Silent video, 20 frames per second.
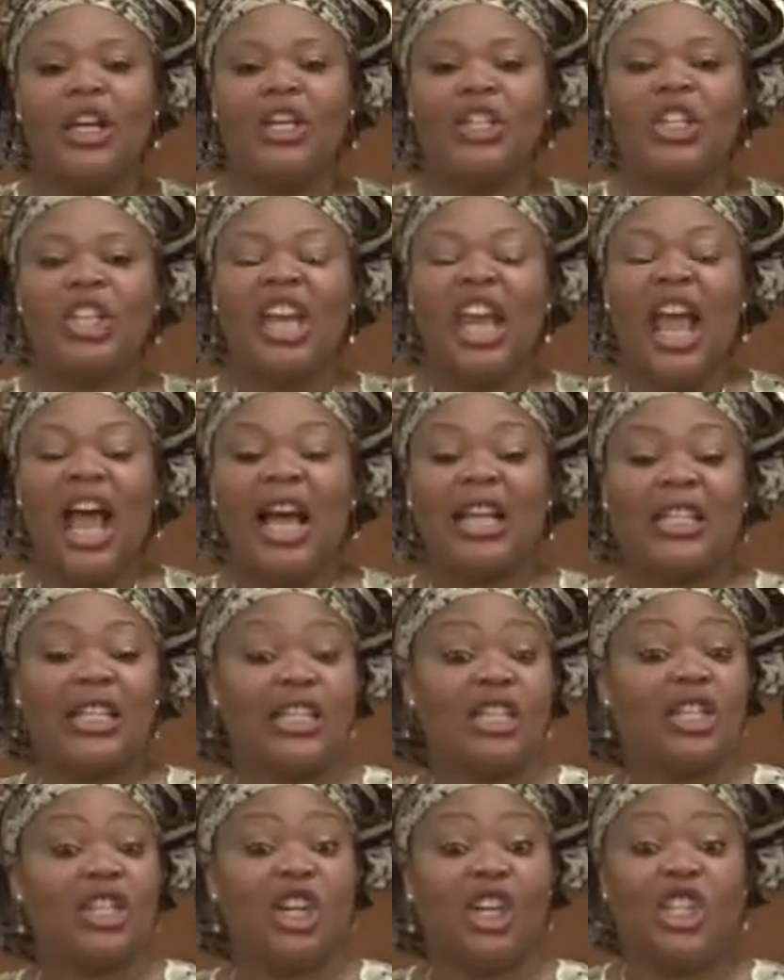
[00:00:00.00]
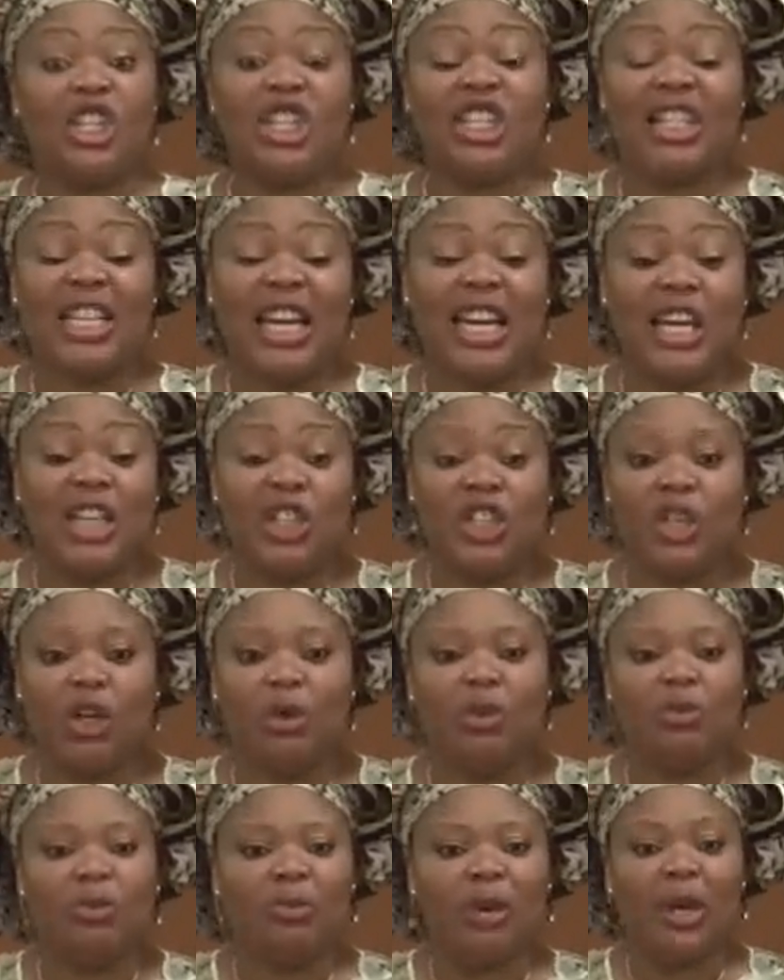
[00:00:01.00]
She has 13
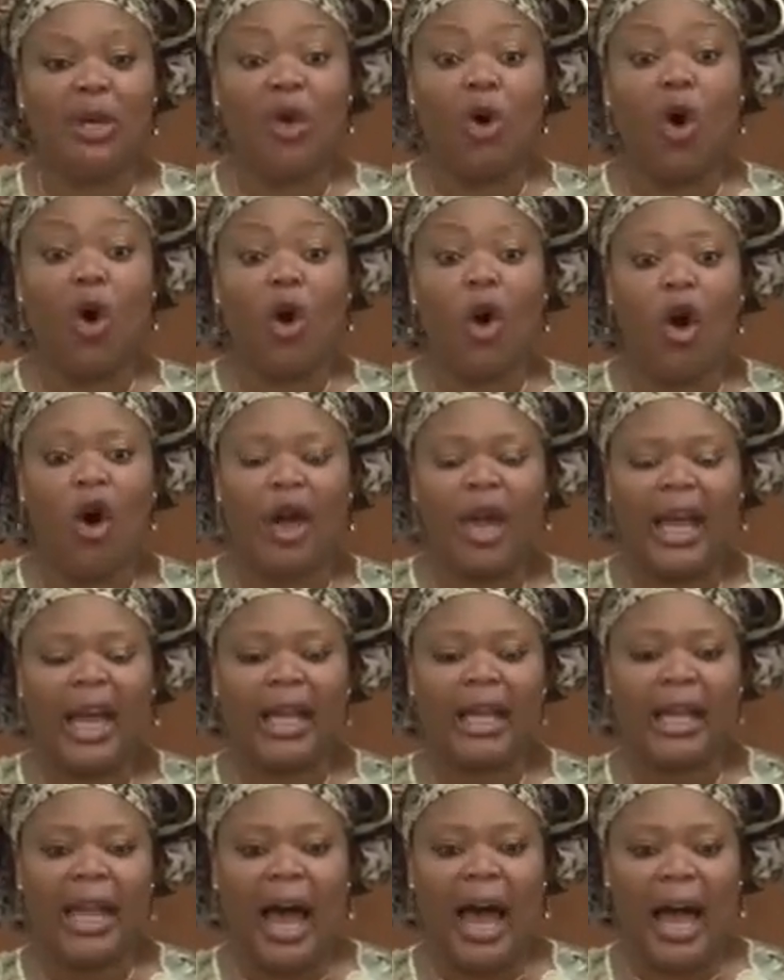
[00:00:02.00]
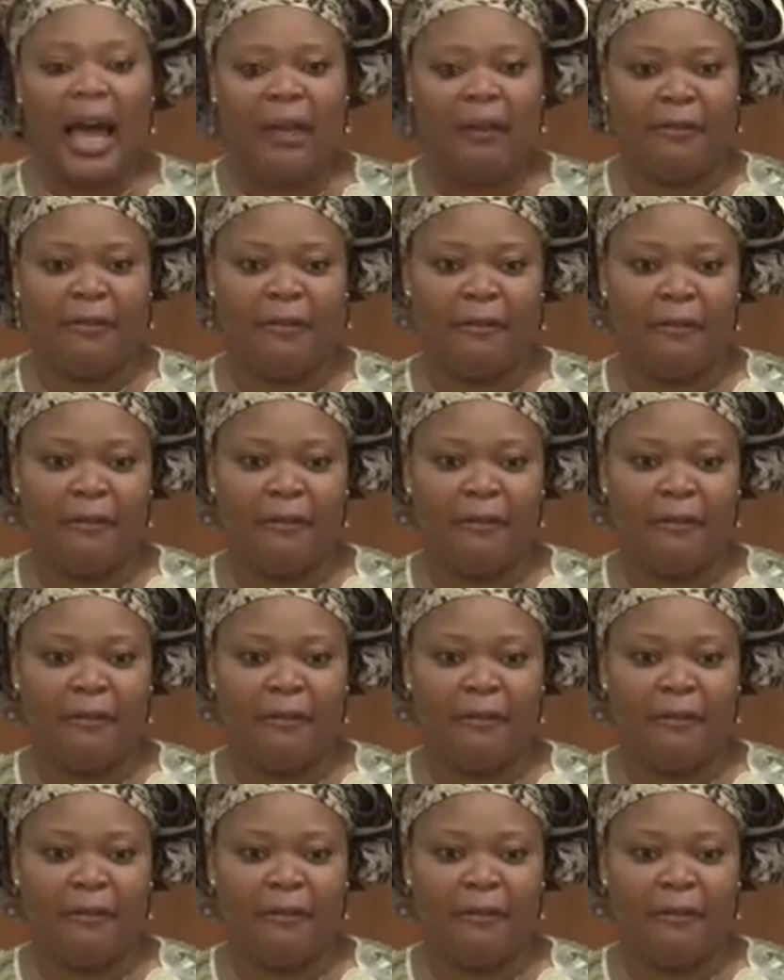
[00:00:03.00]
children, all alive.